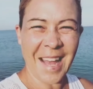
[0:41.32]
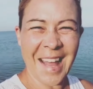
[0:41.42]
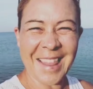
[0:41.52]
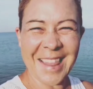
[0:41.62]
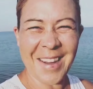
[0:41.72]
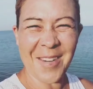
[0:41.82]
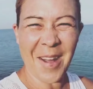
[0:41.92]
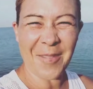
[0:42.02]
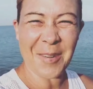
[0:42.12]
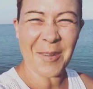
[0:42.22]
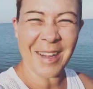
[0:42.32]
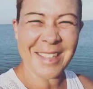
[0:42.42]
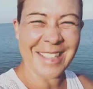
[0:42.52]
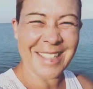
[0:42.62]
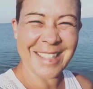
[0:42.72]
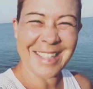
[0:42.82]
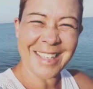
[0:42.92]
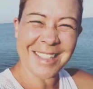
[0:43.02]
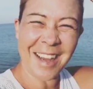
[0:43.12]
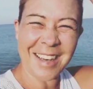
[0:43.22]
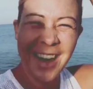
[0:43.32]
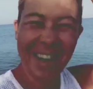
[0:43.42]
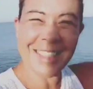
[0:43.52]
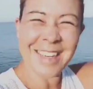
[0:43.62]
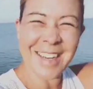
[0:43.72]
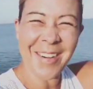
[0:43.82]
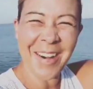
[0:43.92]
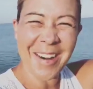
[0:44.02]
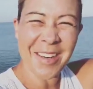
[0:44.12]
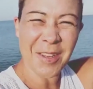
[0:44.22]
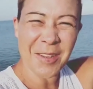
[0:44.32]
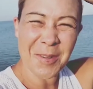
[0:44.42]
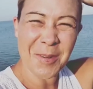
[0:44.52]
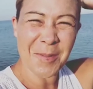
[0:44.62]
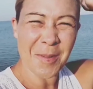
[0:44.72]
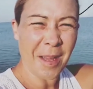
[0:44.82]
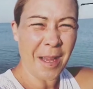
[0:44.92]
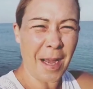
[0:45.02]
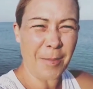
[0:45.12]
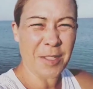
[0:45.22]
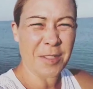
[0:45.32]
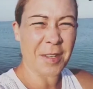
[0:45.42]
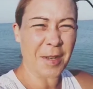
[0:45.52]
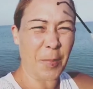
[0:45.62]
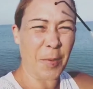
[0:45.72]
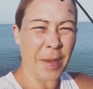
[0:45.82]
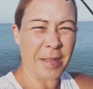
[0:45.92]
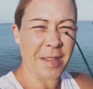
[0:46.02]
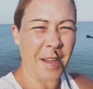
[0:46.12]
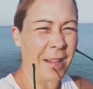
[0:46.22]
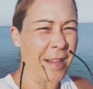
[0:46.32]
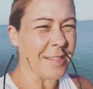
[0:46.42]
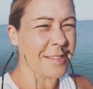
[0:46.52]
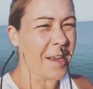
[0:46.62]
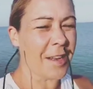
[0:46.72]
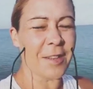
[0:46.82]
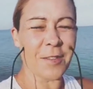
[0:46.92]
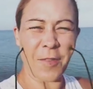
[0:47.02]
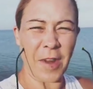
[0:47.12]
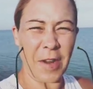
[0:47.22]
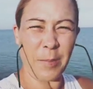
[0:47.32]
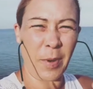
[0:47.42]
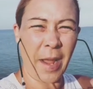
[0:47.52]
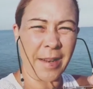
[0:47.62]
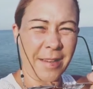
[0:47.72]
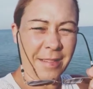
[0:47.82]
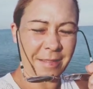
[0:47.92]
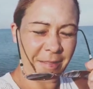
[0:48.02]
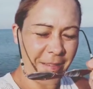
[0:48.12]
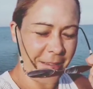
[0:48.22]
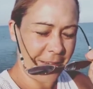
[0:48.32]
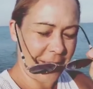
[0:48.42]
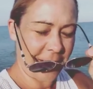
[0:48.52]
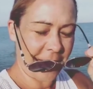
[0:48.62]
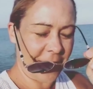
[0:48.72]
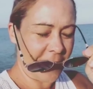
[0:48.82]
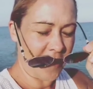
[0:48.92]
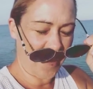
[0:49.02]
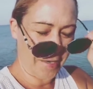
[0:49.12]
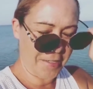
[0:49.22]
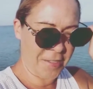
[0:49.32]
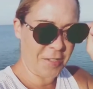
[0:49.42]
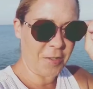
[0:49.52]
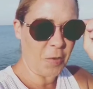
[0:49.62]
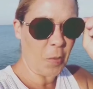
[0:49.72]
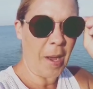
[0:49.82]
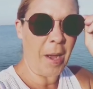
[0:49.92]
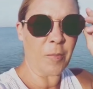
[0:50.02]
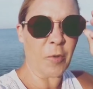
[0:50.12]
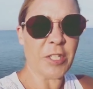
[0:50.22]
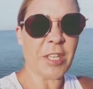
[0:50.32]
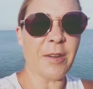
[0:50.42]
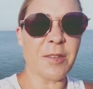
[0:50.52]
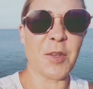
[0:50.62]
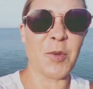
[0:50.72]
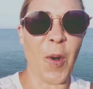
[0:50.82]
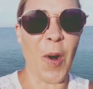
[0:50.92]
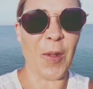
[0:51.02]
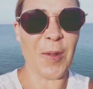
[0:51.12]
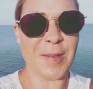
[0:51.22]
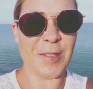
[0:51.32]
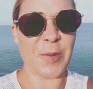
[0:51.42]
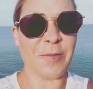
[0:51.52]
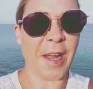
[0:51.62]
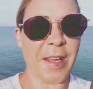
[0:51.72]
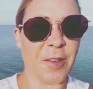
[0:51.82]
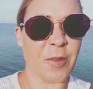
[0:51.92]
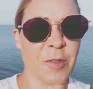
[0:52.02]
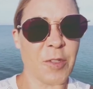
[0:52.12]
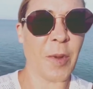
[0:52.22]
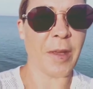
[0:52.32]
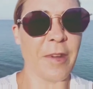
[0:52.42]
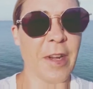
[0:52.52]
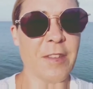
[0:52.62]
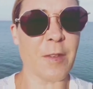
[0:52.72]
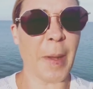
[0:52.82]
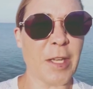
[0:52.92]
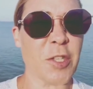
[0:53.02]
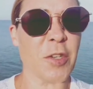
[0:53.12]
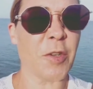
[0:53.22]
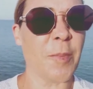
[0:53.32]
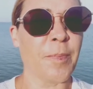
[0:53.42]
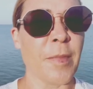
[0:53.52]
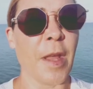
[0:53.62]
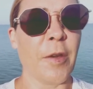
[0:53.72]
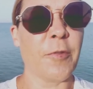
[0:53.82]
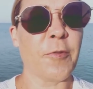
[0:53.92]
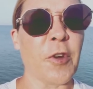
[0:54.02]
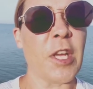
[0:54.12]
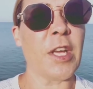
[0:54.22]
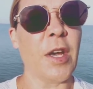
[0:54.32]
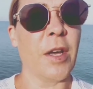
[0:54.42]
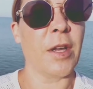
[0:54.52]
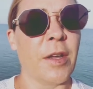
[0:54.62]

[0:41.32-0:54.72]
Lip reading: Hello everyone, it's Anahata, how are you? I'm just gonna put my sunglasses on, it's very bright. Wanted to reach out to you all to invite you to a very special free